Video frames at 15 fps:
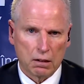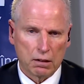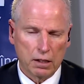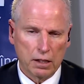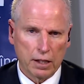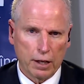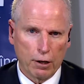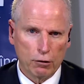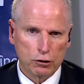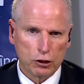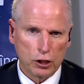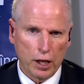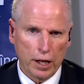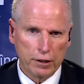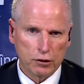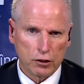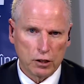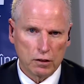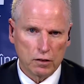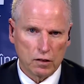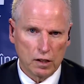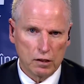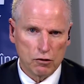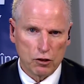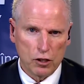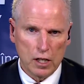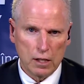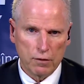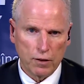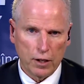the negotiations in
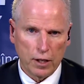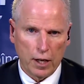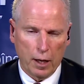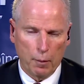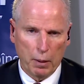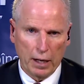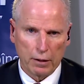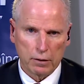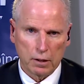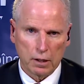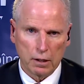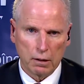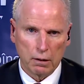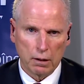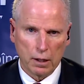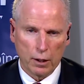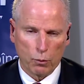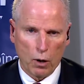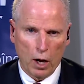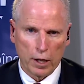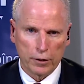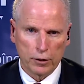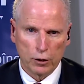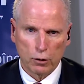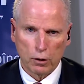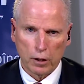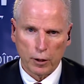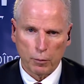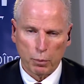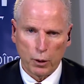Geneva about the Iran
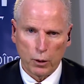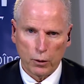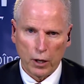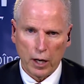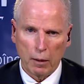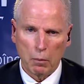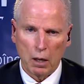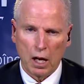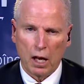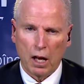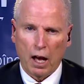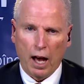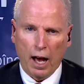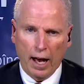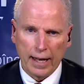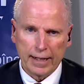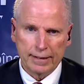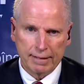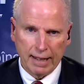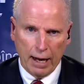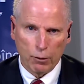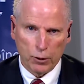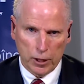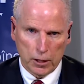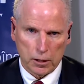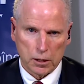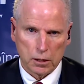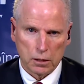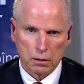nuclear program? I doubt it.